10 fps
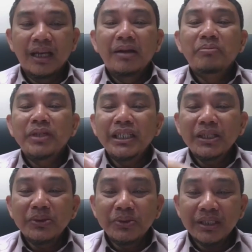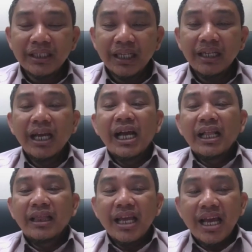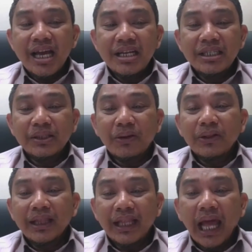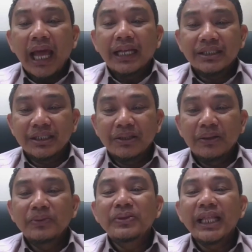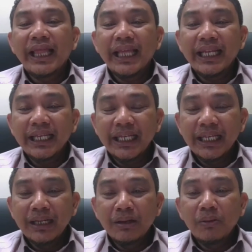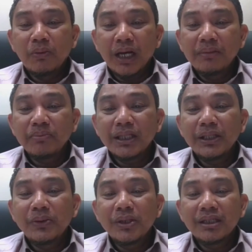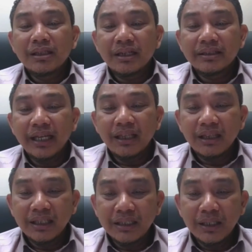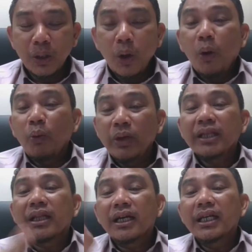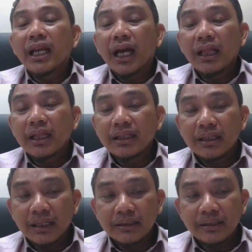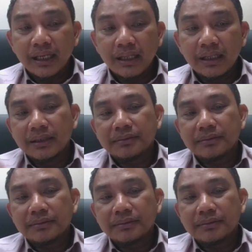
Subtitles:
Meaning to say that there is context within one particular transaction with another transaction.